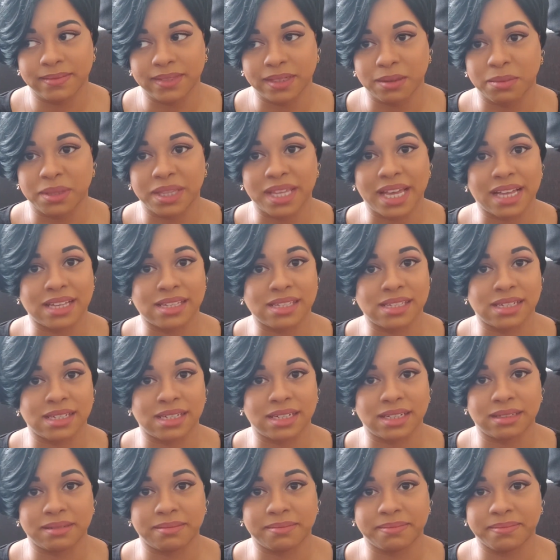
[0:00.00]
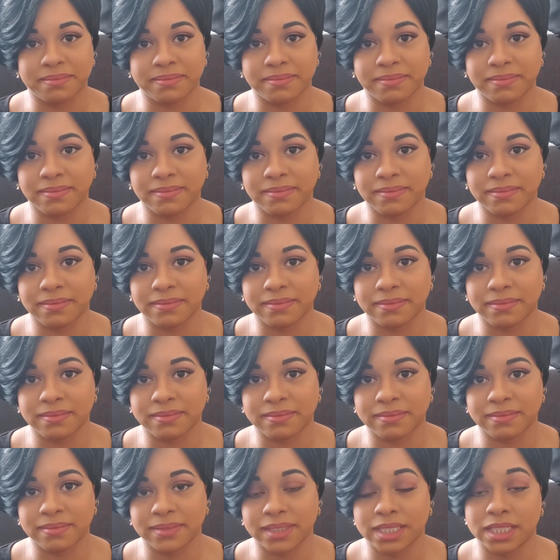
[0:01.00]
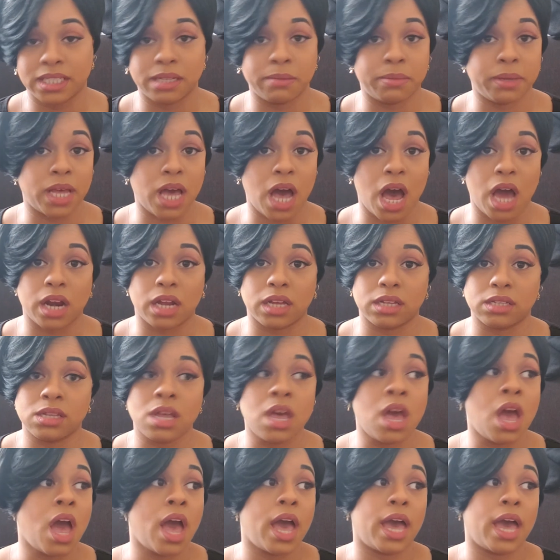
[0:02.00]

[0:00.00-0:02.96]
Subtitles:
but that's it, to be honest.